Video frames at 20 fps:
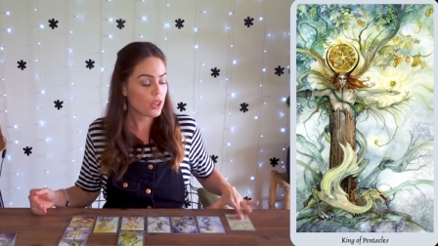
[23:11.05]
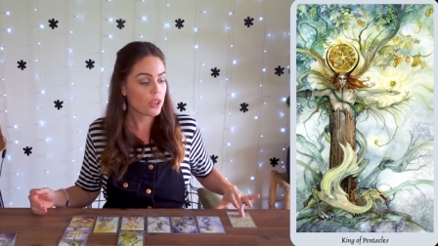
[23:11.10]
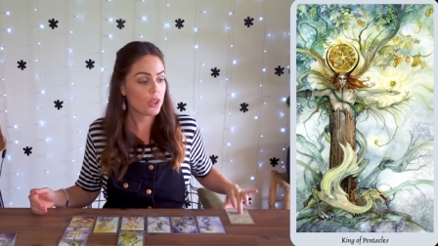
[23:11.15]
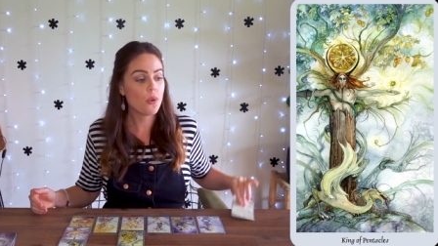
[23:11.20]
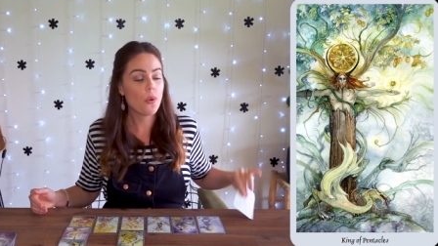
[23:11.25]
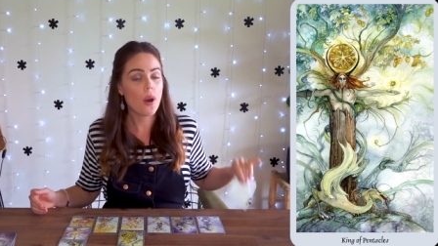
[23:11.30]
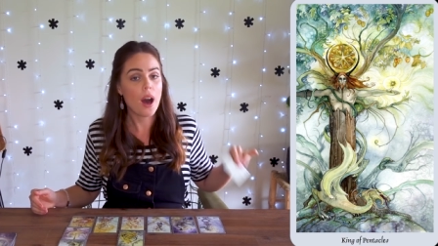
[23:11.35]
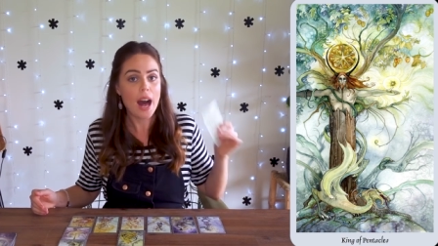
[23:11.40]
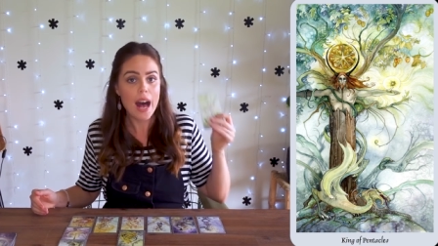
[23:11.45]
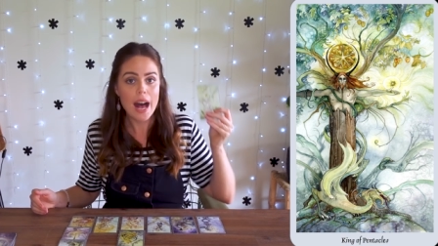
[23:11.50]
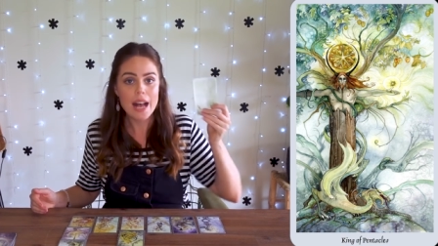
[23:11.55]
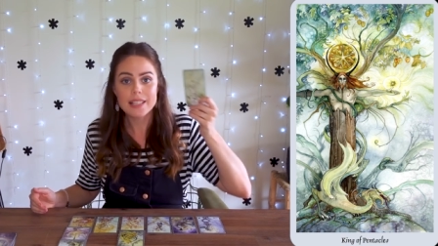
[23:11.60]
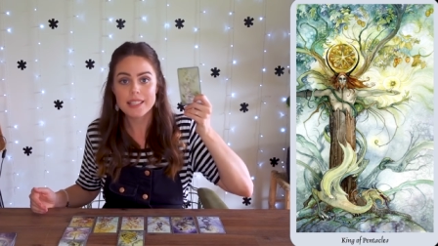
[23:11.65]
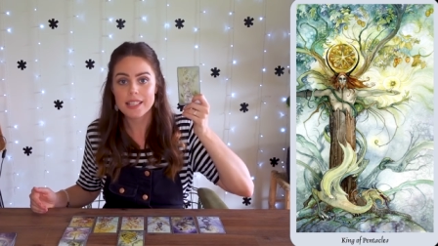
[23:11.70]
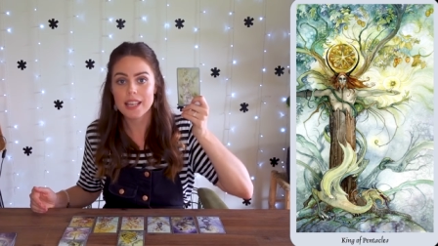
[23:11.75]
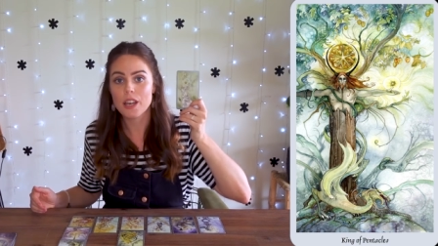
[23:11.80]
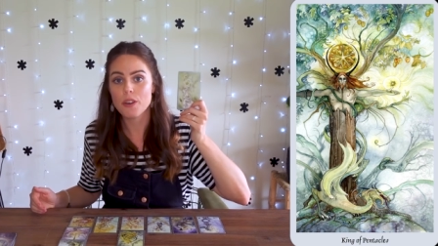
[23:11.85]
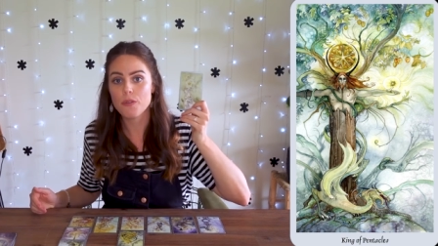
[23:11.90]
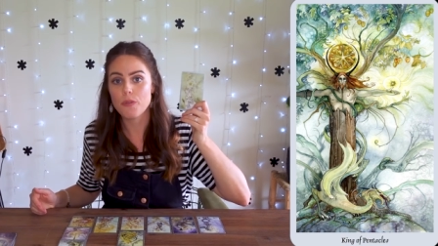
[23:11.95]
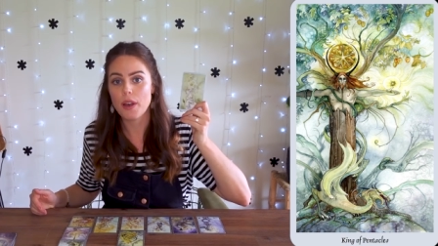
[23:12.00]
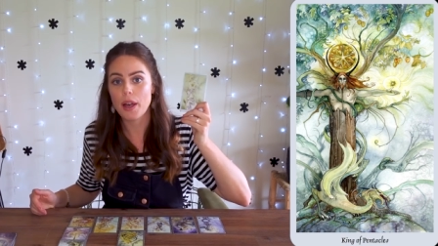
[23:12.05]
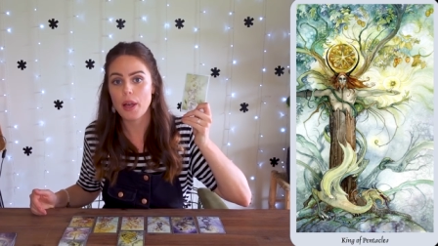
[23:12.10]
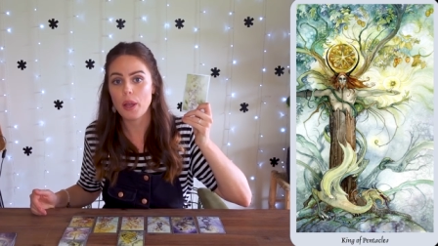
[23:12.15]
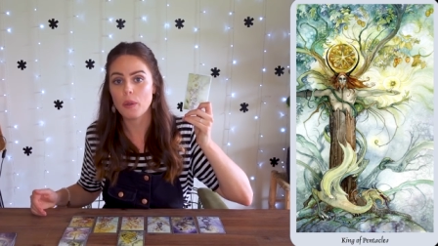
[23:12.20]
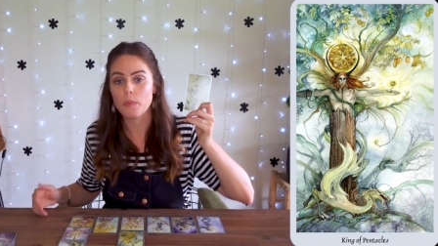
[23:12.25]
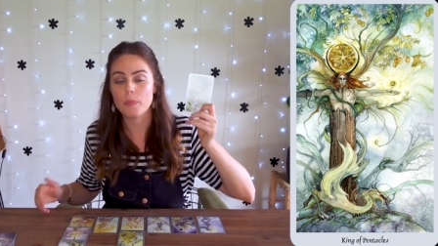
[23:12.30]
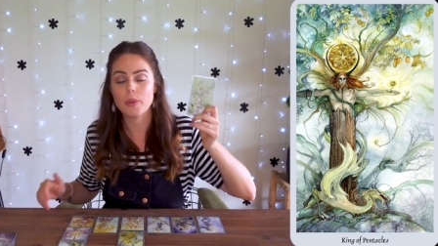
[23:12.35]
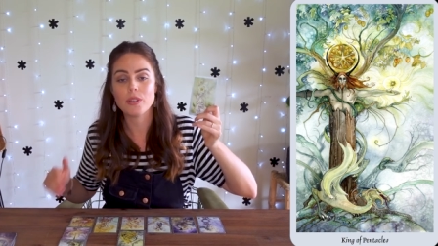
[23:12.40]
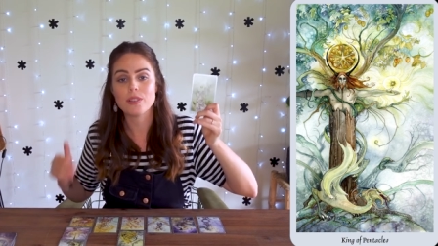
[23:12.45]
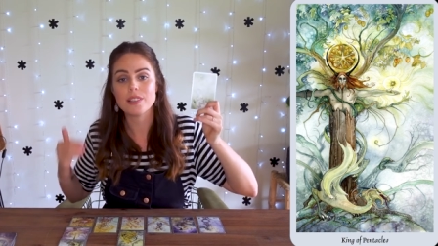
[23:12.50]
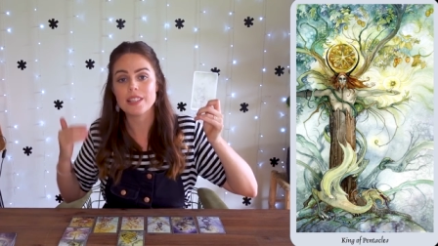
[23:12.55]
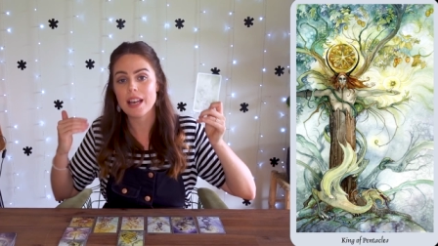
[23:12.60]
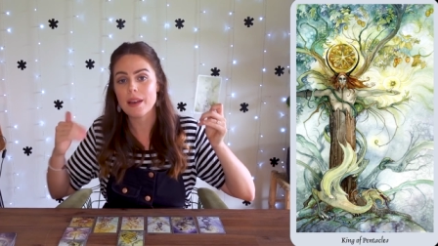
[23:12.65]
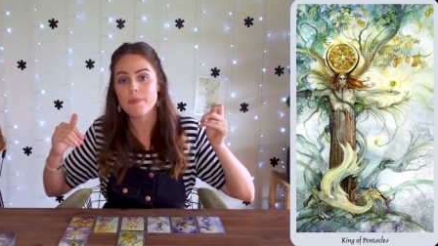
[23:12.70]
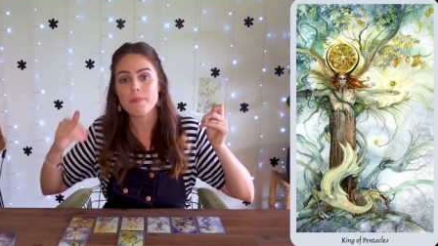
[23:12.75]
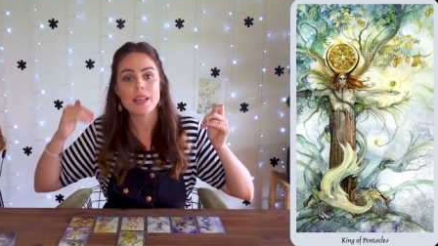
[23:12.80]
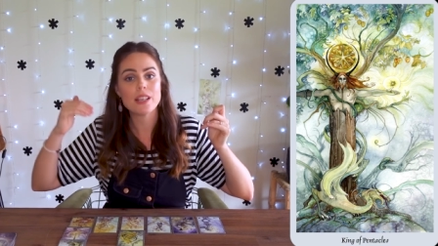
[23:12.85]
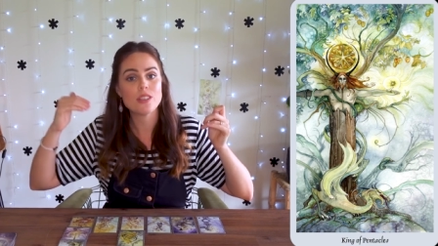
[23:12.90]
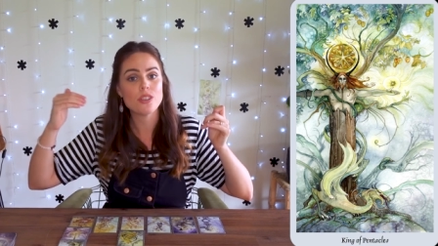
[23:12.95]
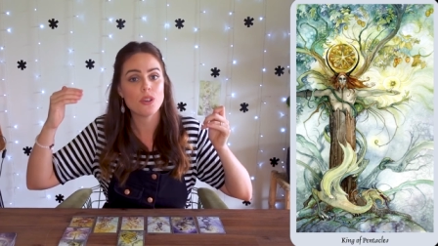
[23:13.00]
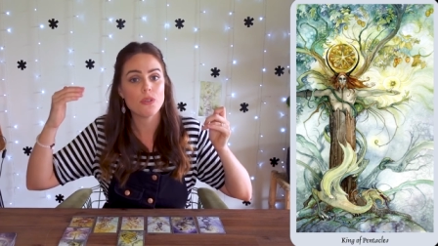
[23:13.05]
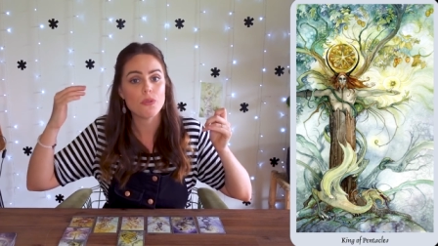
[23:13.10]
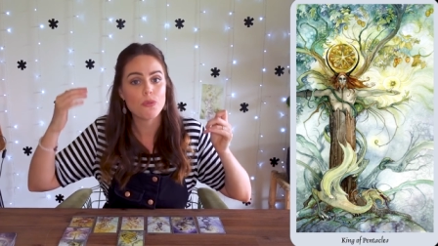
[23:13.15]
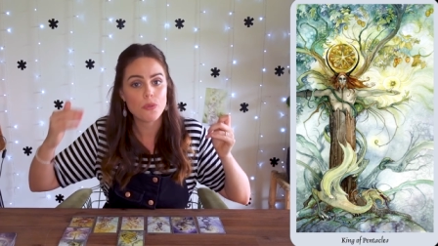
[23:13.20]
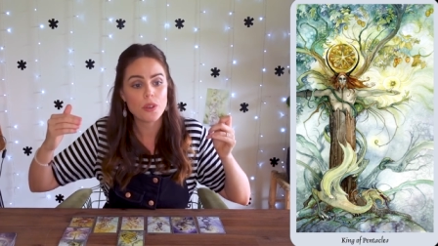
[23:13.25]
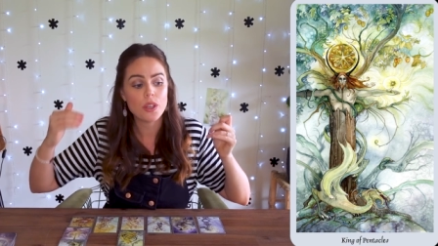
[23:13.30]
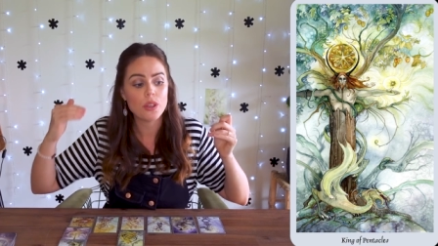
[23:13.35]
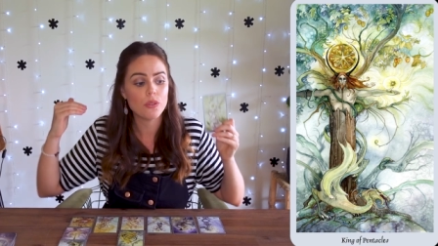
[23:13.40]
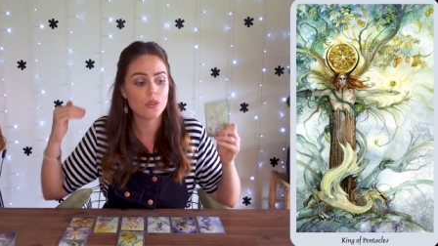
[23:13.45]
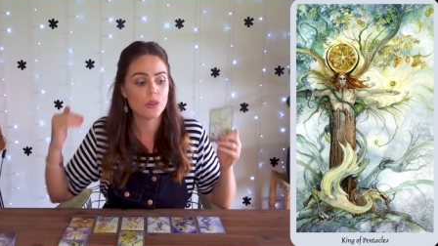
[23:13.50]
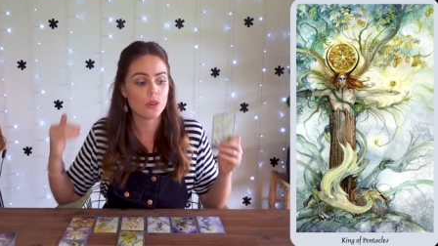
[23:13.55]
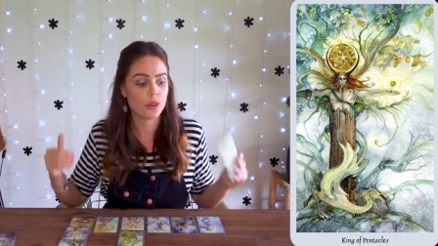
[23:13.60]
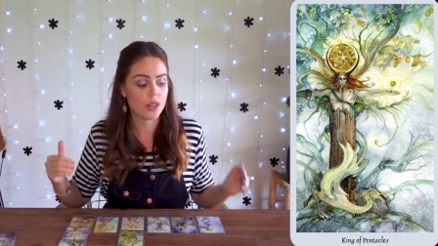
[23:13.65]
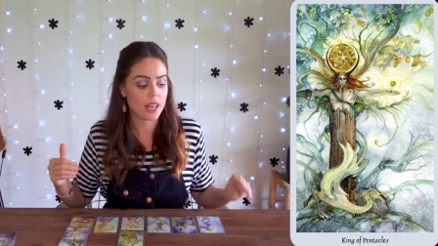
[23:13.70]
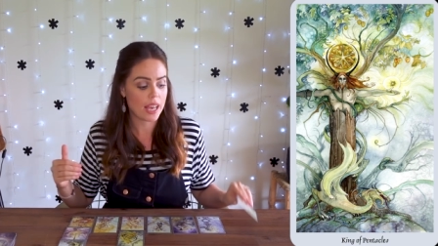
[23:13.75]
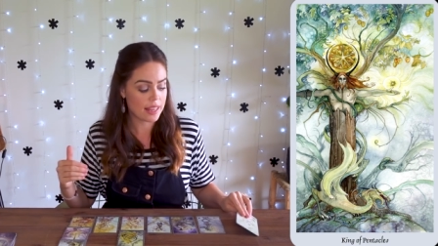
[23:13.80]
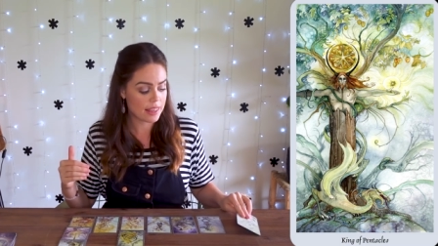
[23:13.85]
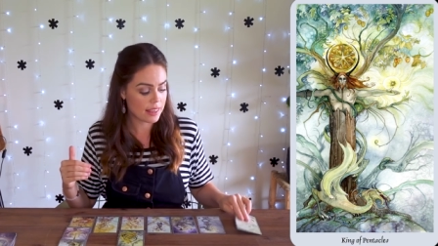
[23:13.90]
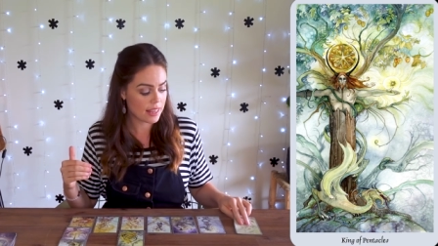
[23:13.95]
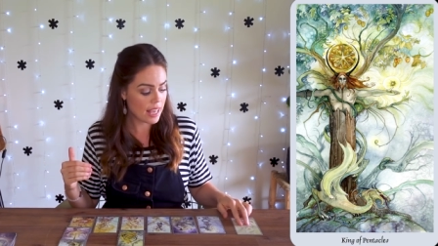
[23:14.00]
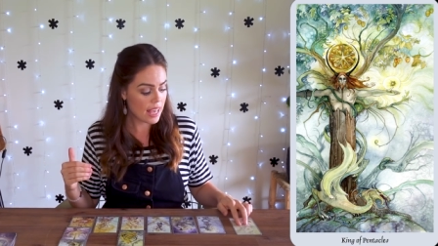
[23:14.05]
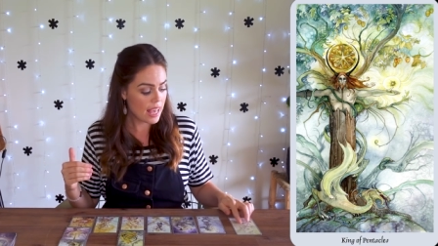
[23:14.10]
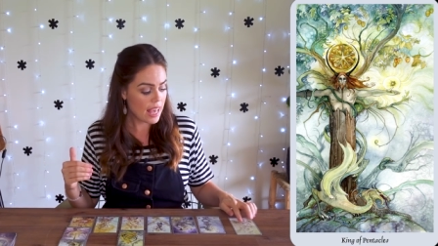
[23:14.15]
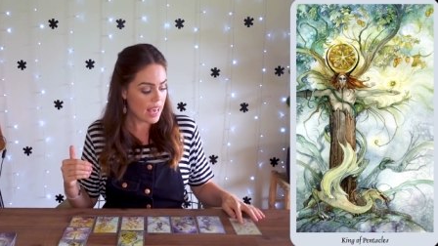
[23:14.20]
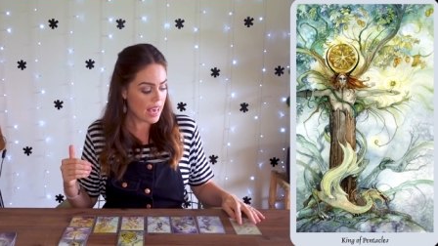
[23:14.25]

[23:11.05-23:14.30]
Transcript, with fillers: You are asking for help because that makes you feel good, and